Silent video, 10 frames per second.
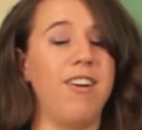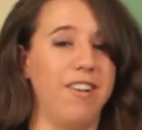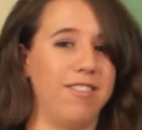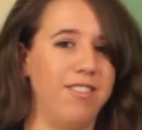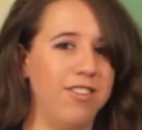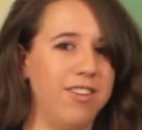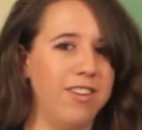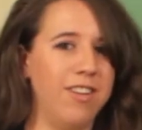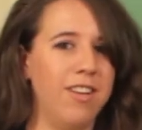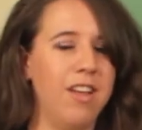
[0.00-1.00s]

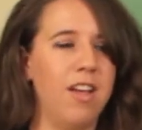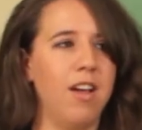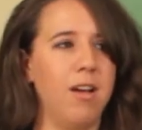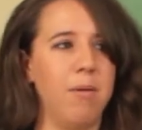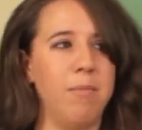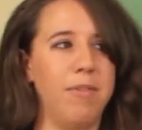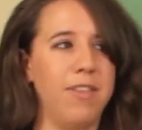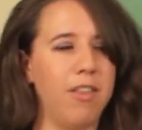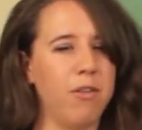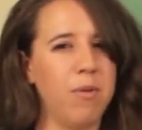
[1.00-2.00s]
oxygen, but
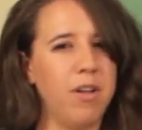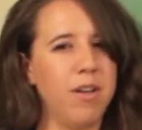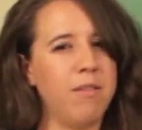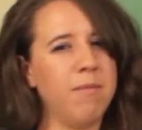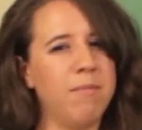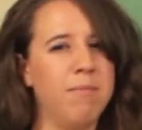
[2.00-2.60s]
the other one,